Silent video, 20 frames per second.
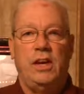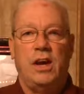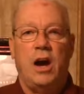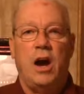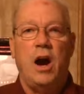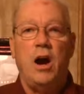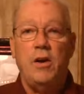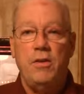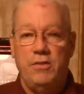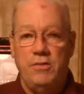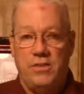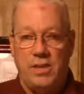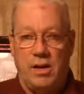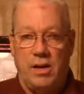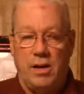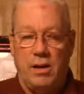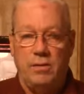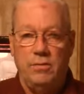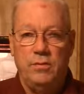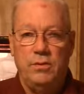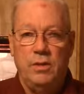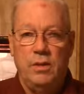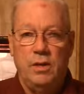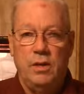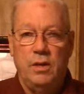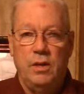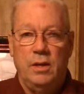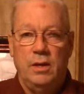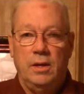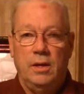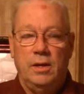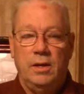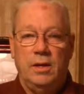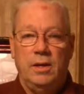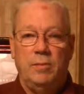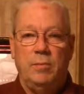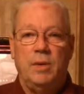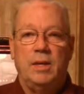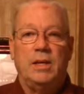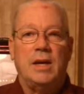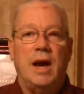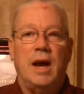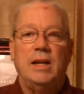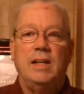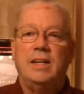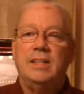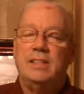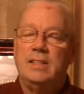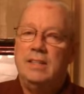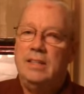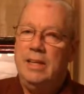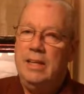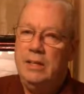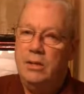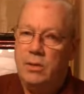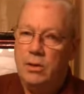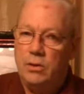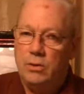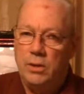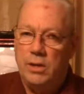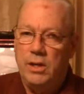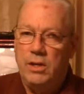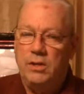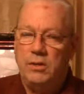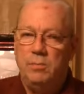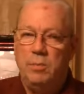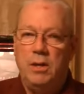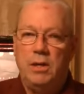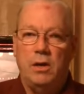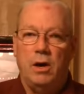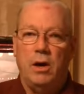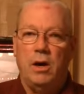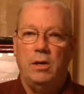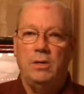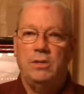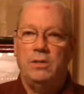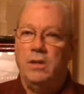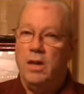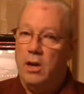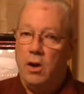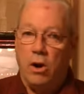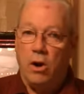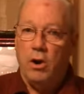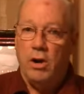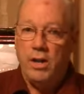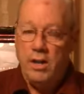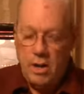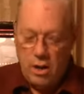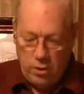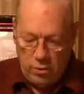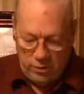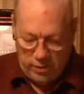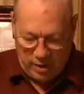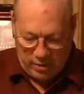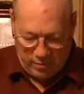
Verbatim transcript: in ourselves but God doesn't need to increase because He already knows